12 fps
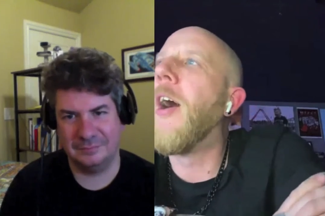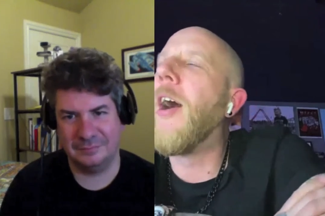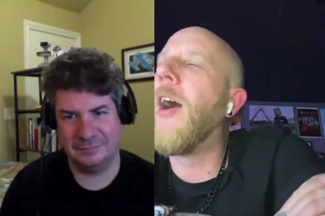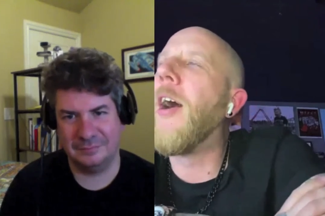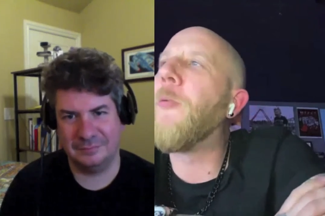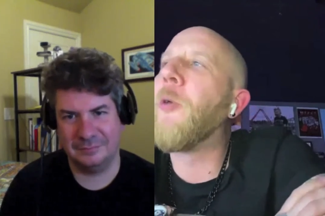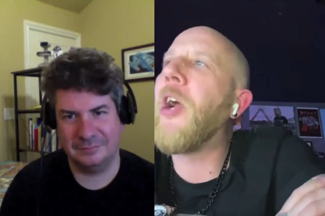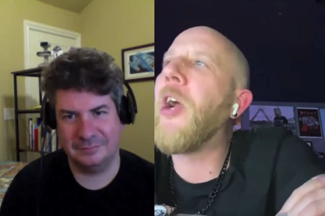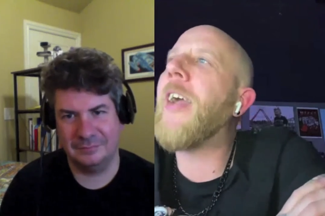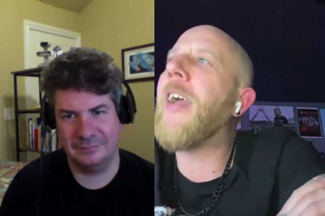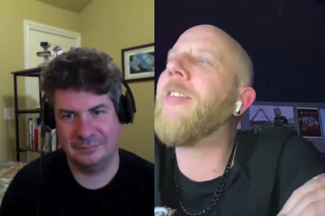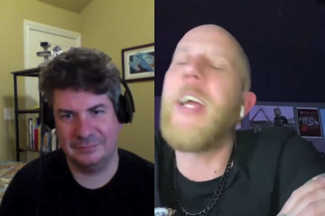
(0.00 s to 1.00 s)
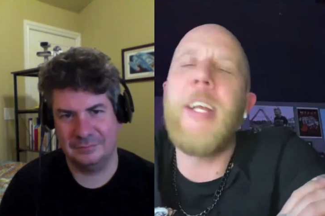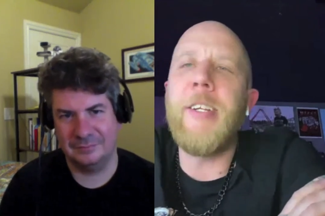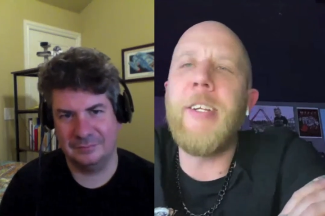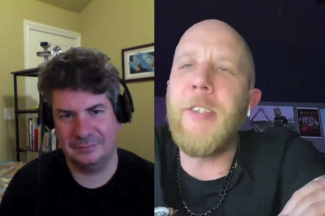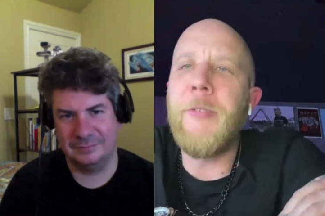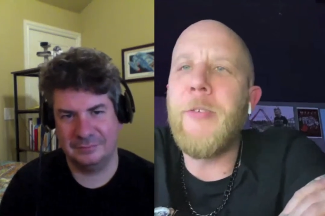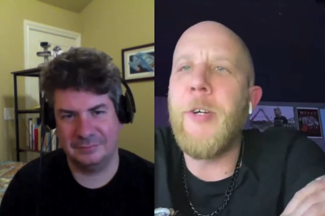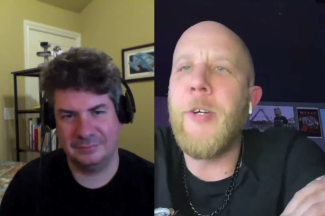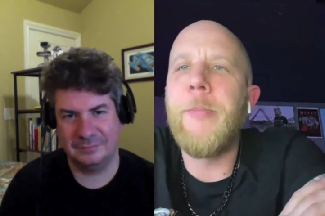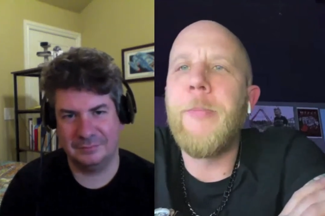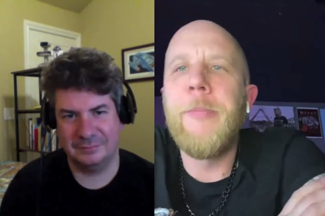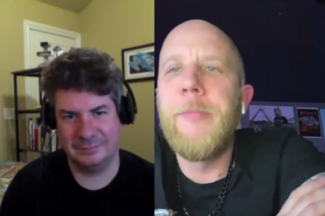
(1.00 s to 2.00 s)
Speaker 1: uh, we're highlighting in the
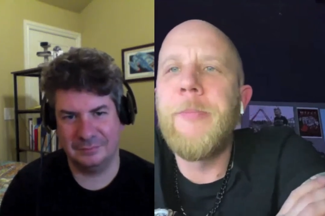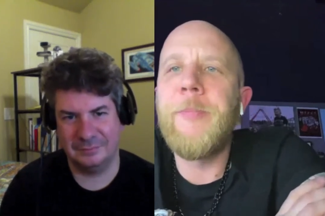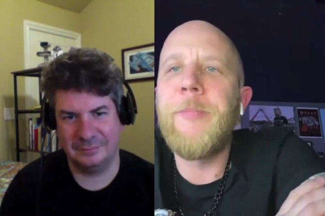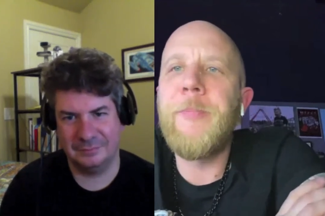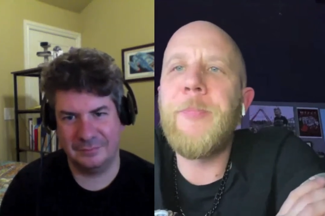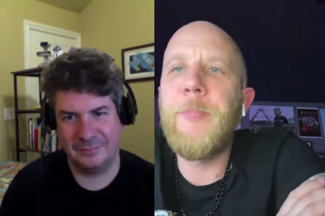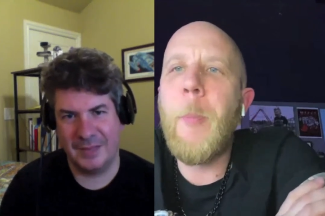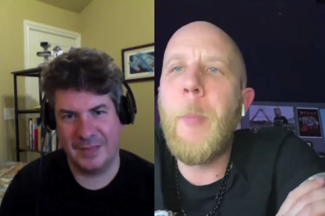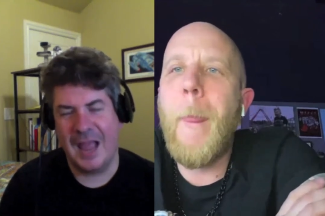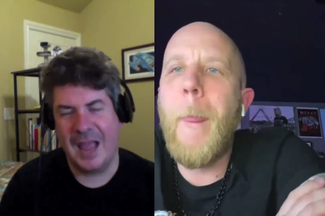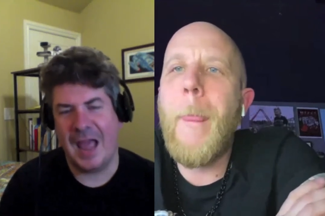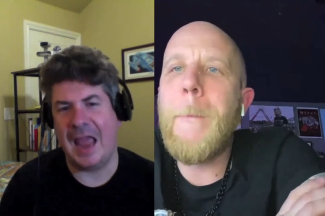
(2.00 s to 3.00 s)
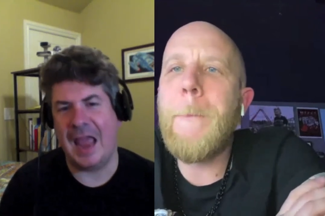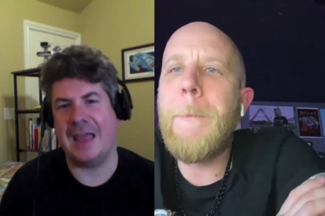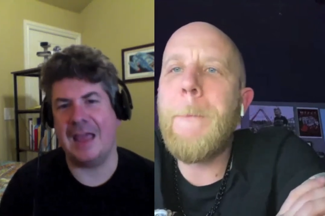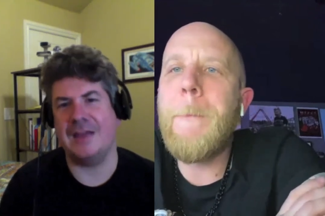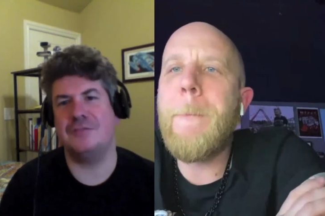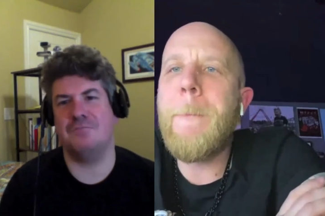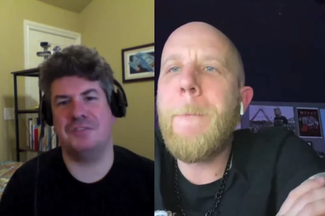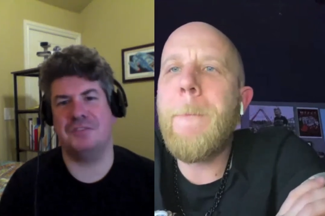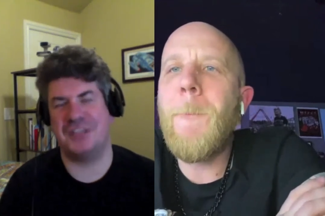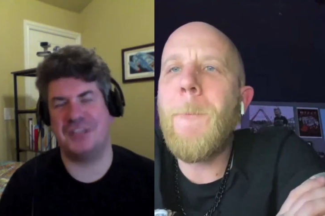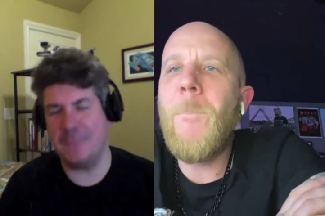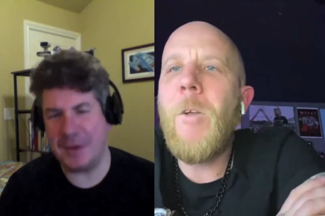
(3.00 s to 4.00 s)
film
Speaker 2: and
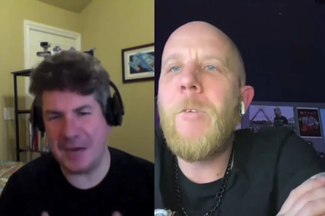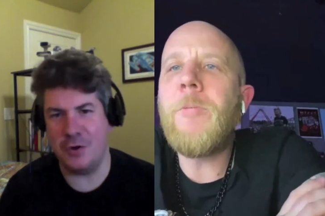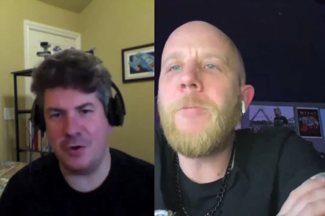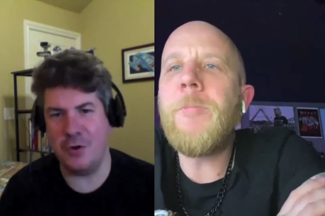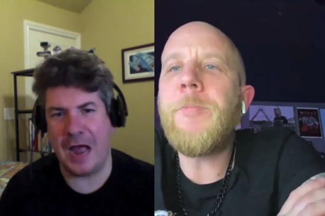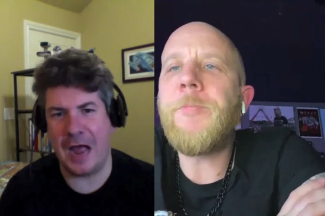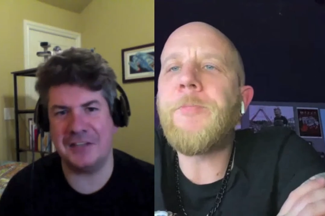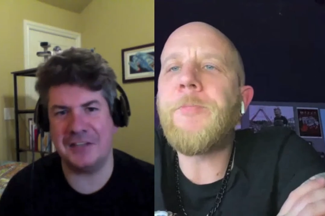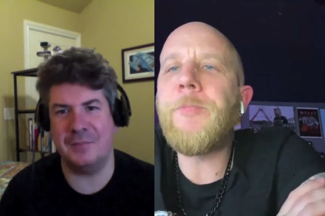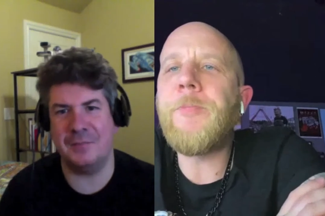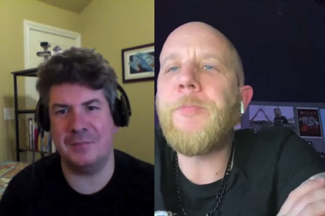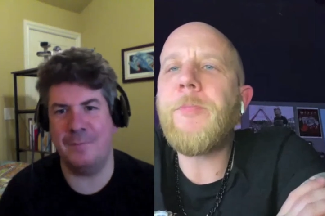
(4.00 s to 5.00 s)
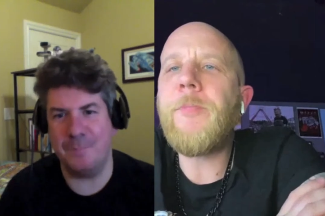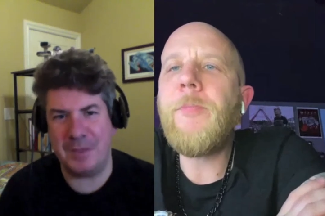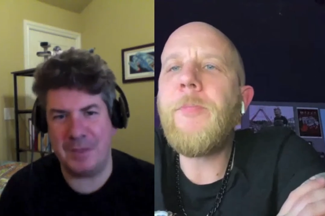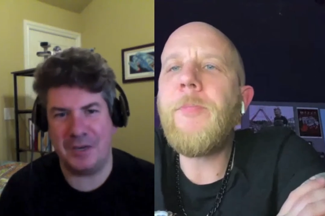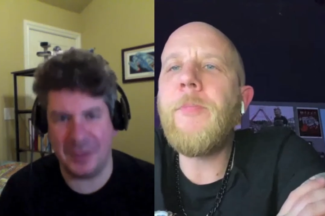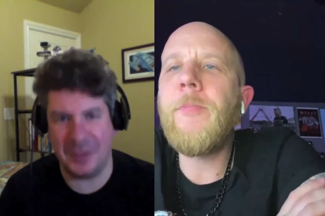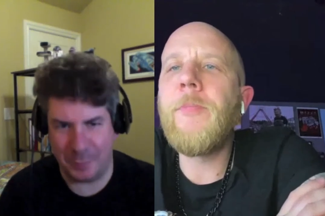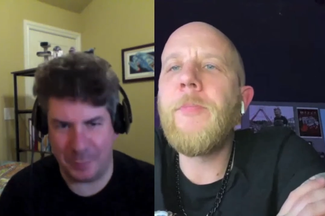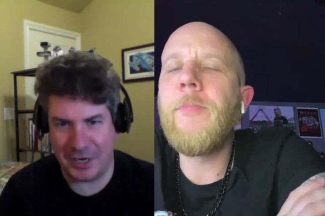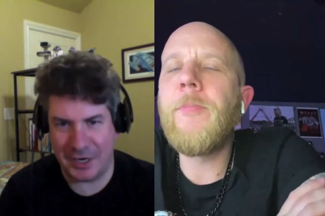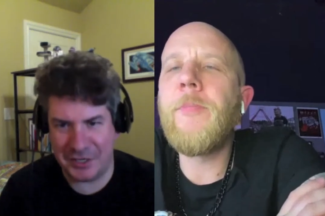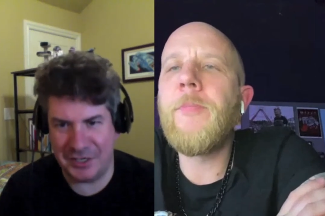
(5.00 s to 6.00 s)
somebody who hasn't been on the
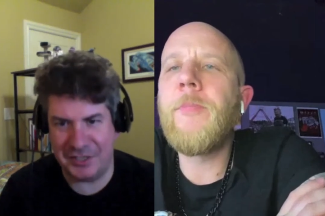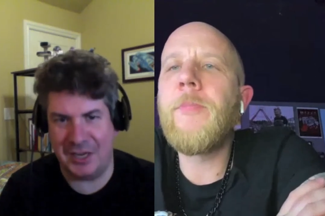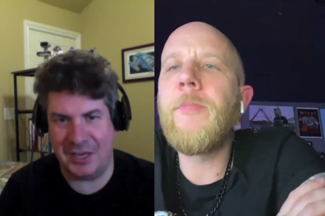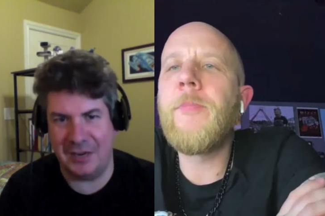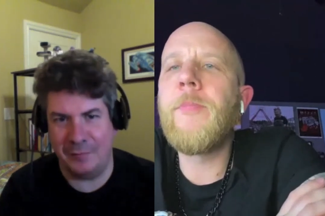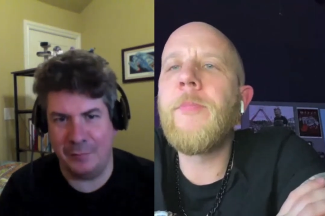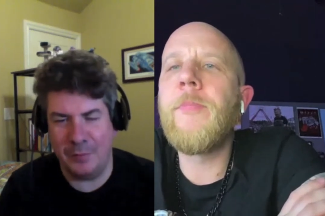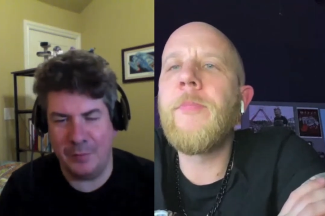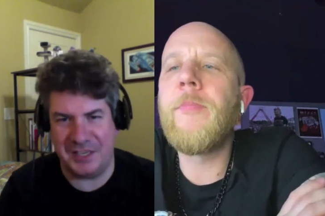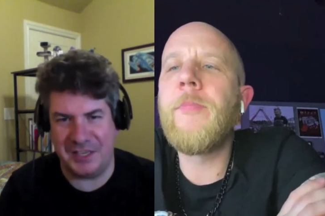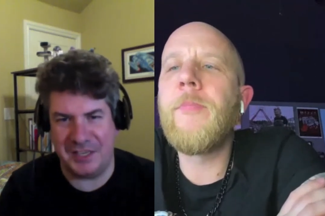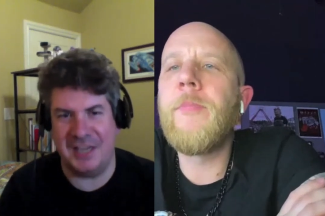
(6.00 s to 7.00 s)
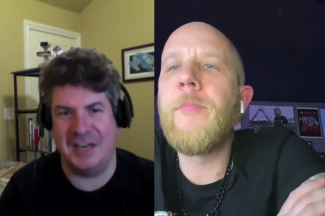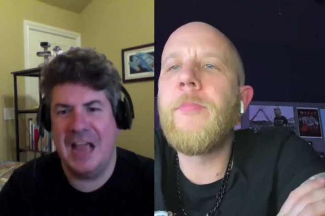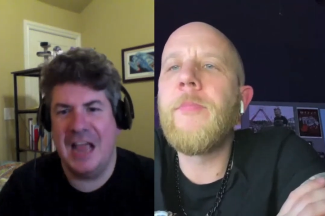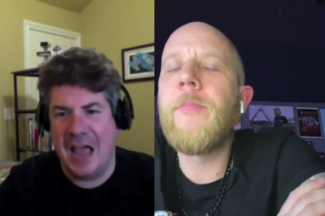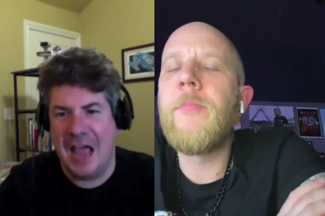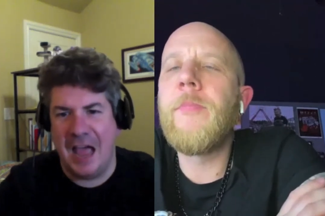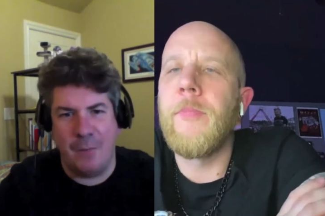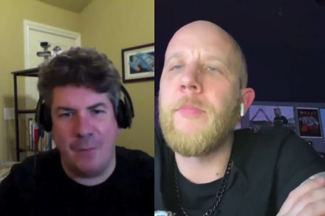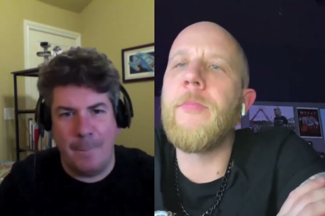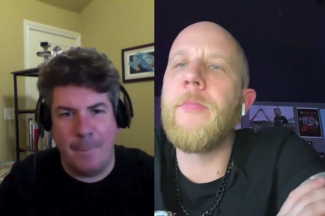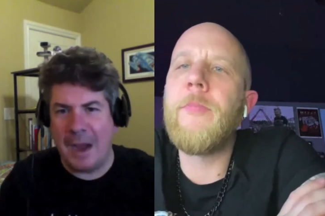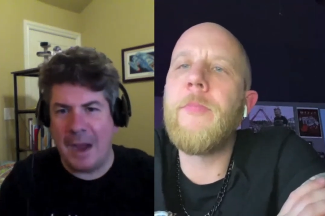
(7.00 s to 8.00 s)
production of a movie set
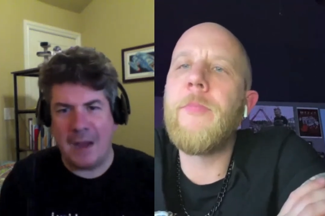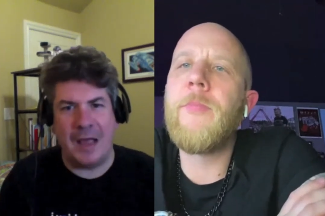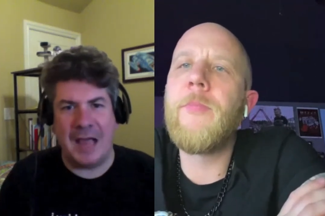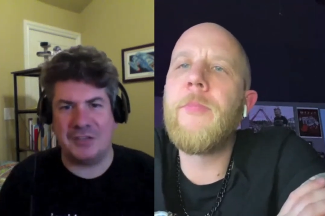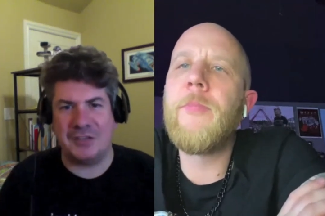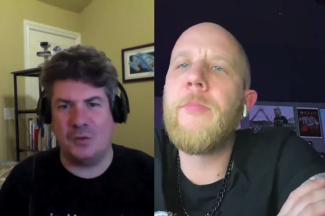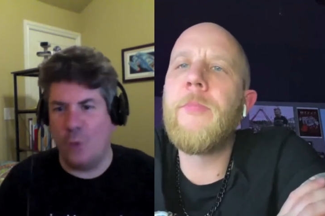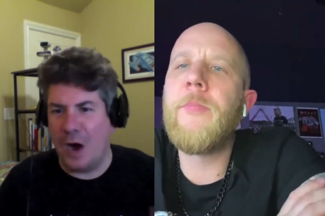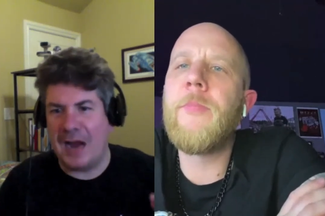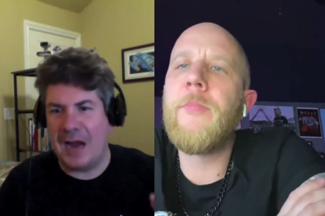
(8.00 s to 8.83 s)
mm-hmm. might ask why